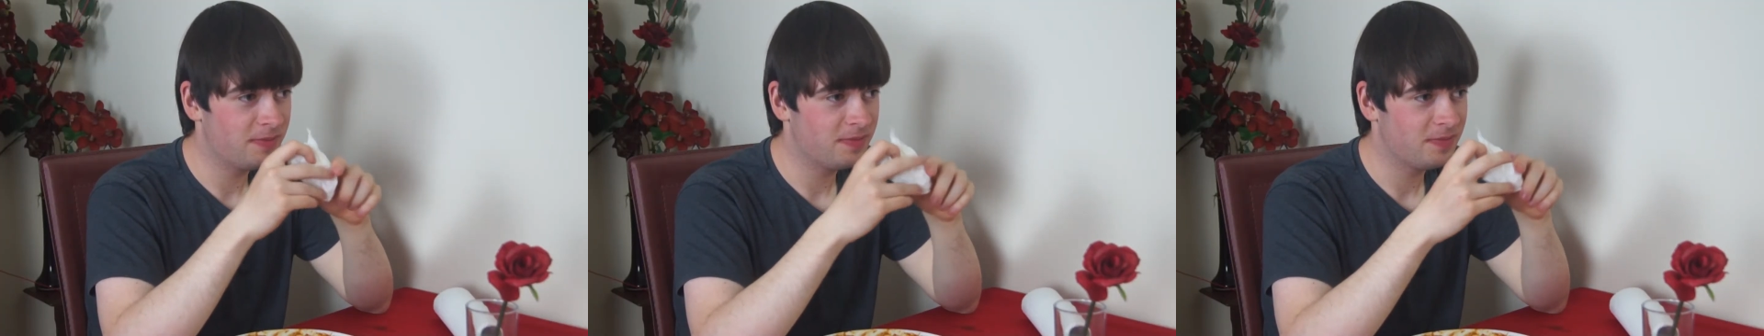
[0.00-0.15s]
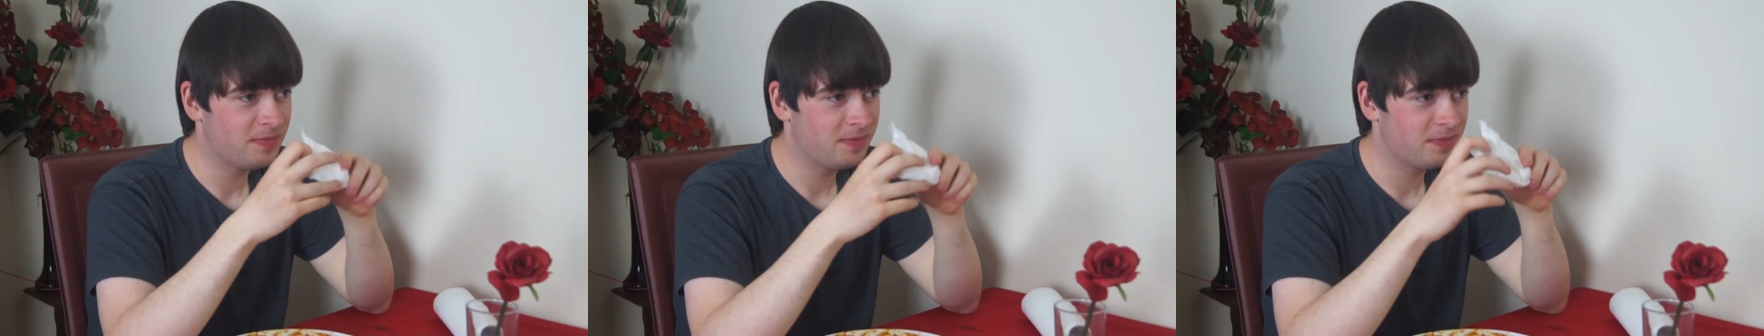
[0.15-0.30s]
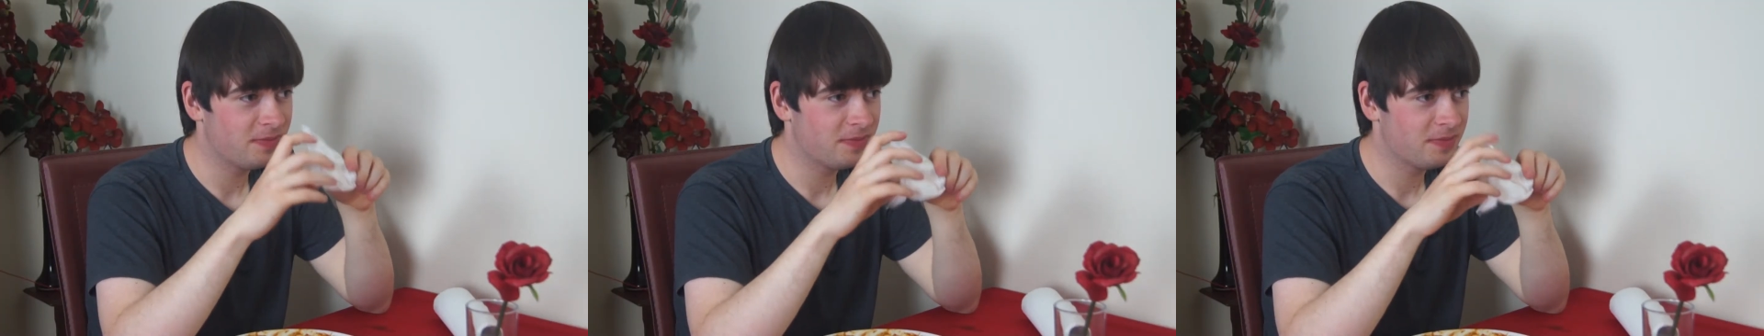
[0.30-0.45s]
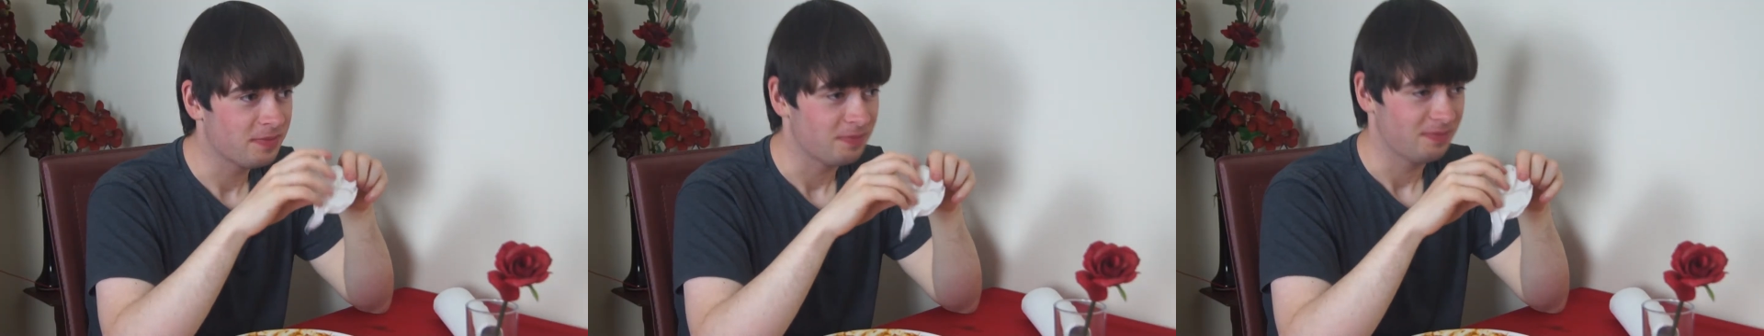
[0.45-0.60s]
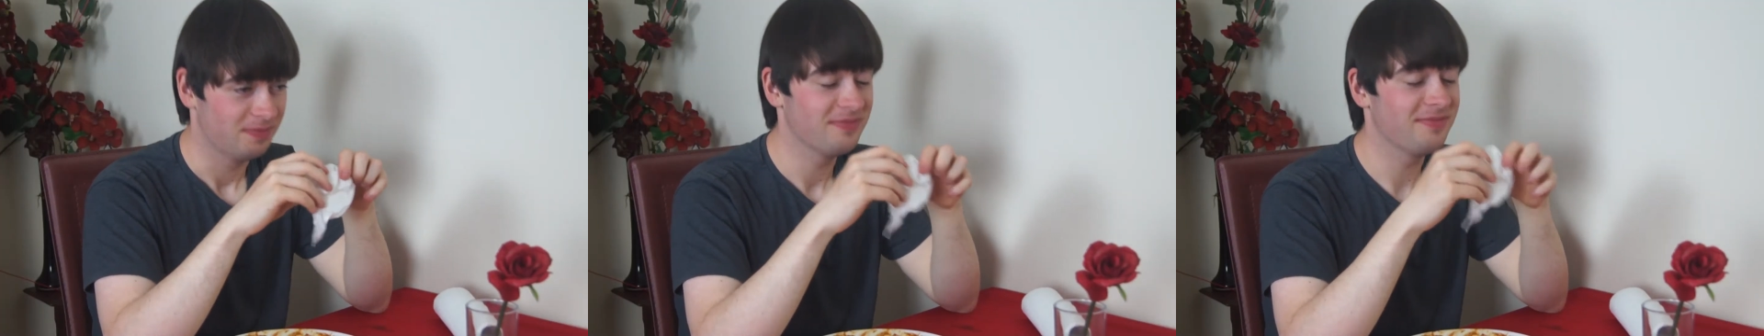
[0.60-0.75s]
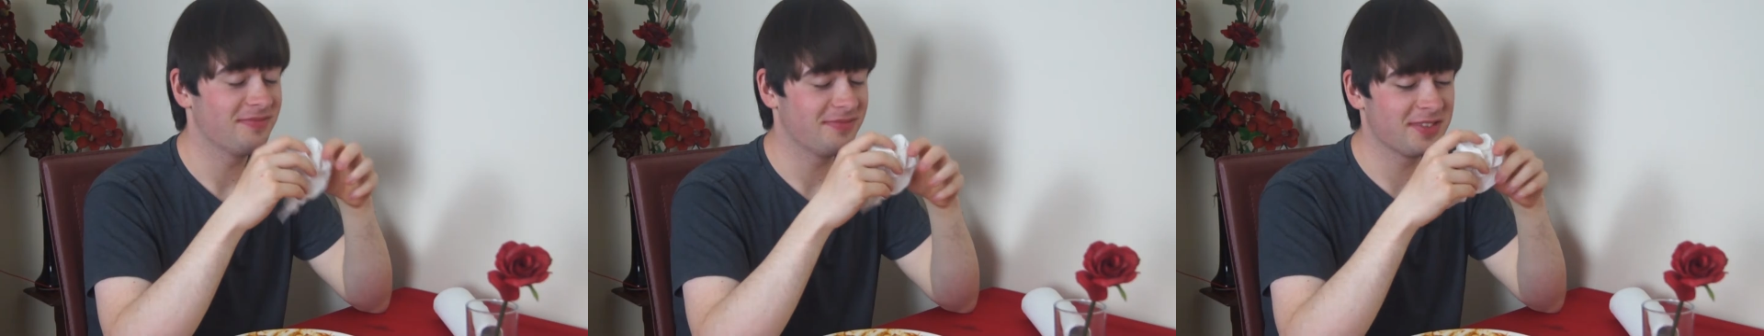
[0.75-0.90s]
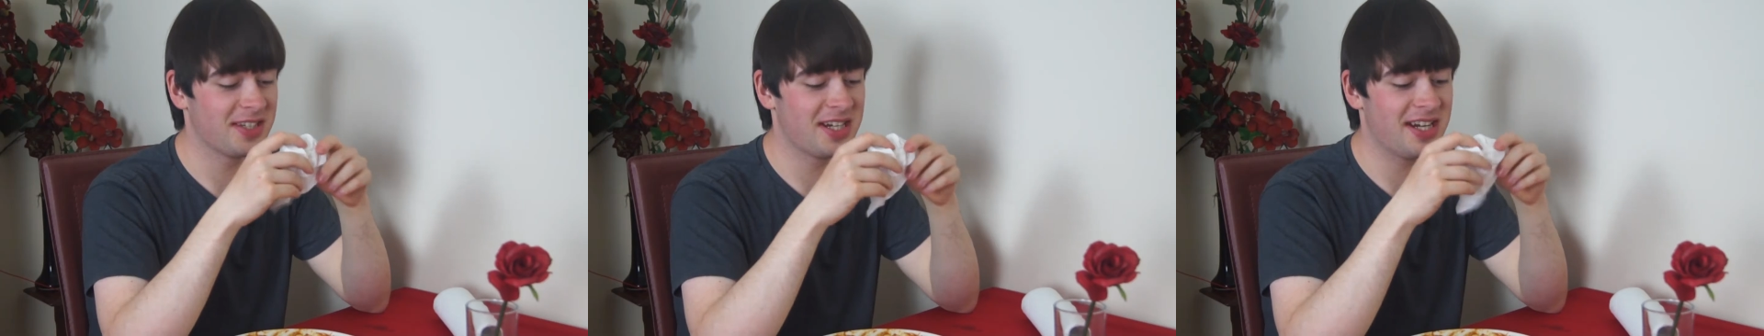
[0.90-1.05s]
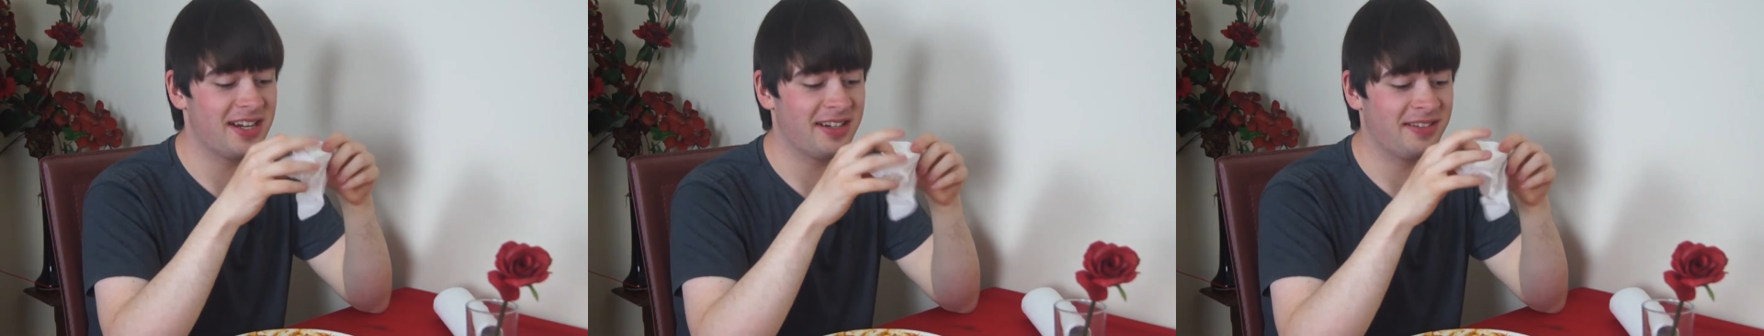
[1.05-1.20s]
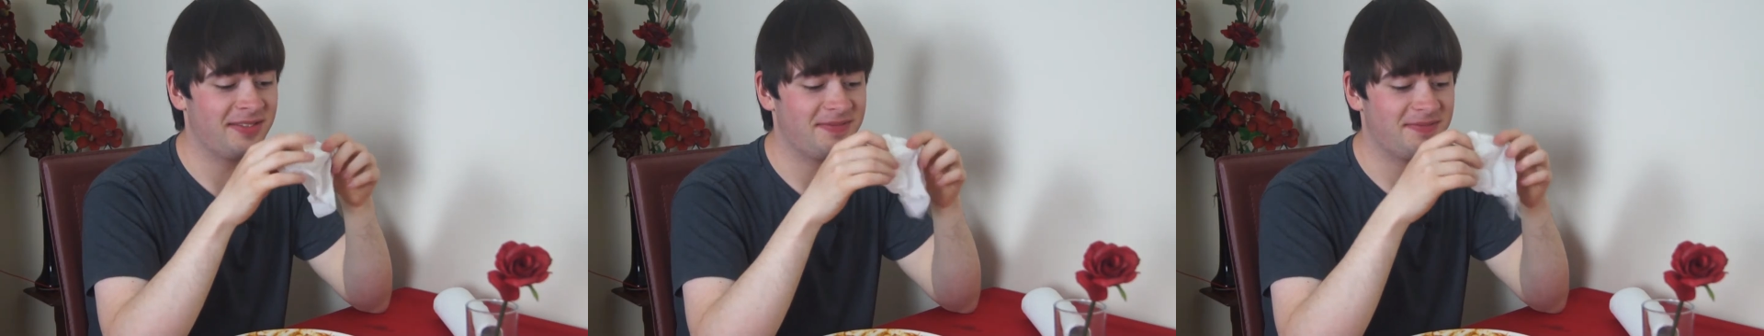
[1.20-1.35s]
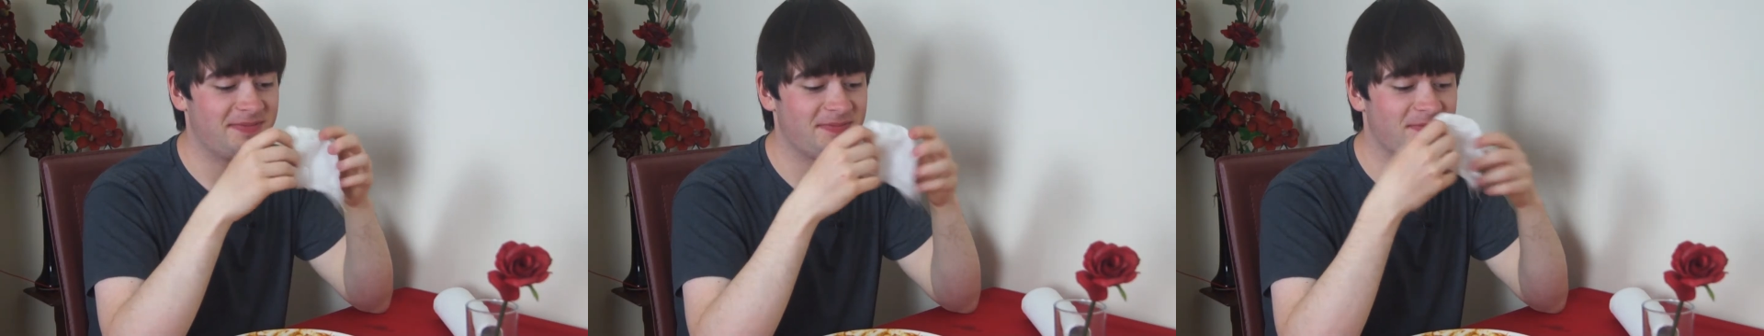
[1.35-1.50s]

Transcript: that on a t-shirt. Yeah.